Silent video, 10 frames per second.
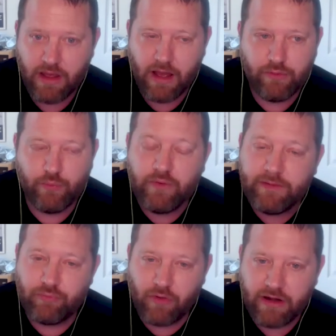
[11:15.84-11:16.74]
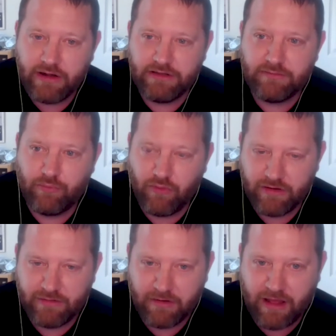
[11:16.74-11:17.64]
and who really brought it into
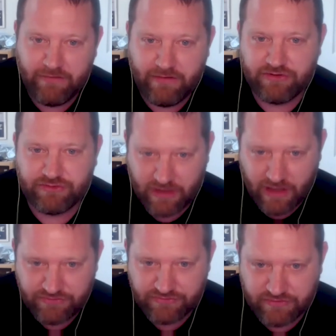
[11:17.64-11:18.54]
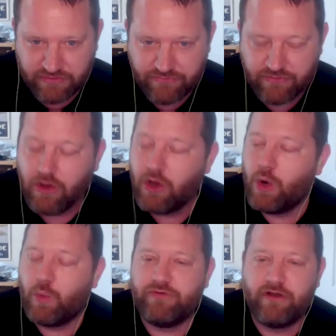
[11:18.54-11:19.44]
broad national consciousness
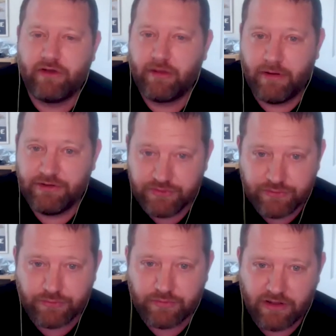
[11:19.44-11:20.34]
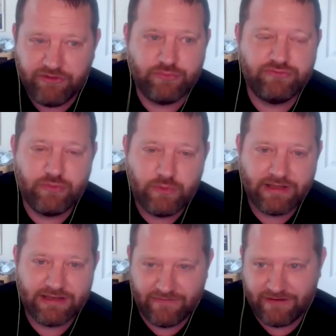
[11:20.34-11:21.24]
was Erykah Badu, and she was doing
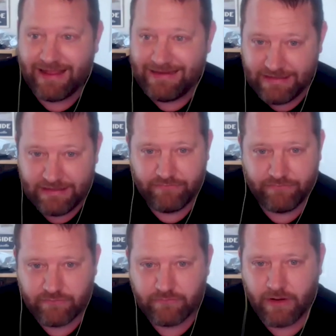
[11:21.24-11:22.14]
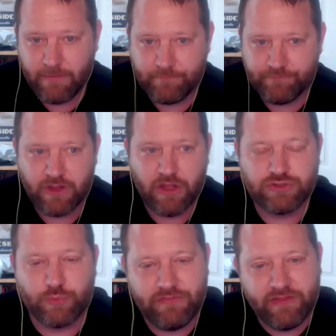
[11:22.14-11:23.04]
it in the '90s, right?
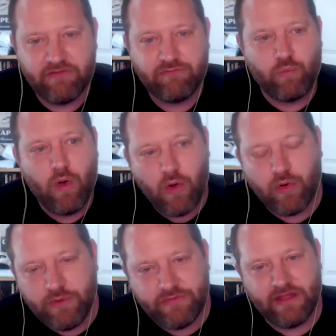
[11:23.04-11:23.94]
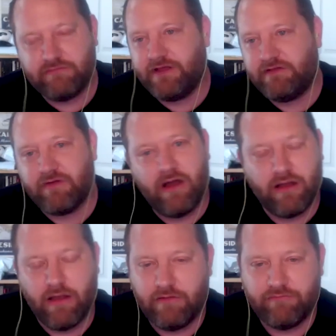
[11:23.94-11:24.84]
So we think of woke, we tend to think of
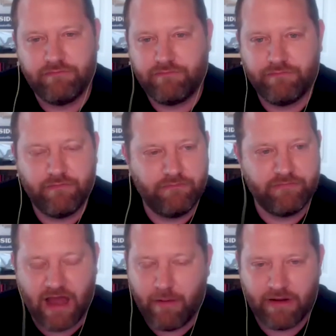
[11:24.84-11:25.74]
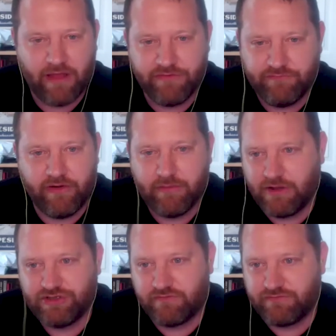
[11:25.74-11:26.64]
a, of phenomenon as very
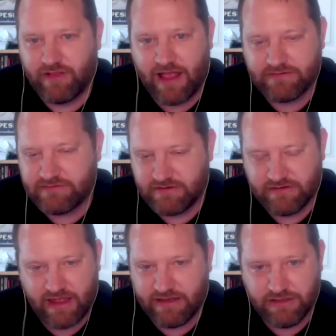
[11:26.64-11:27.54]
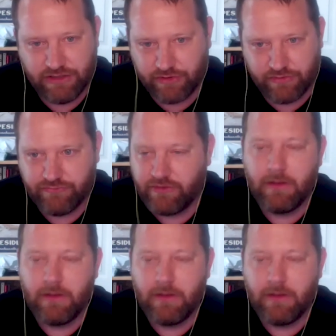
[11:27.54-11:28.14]
much of the last ten years,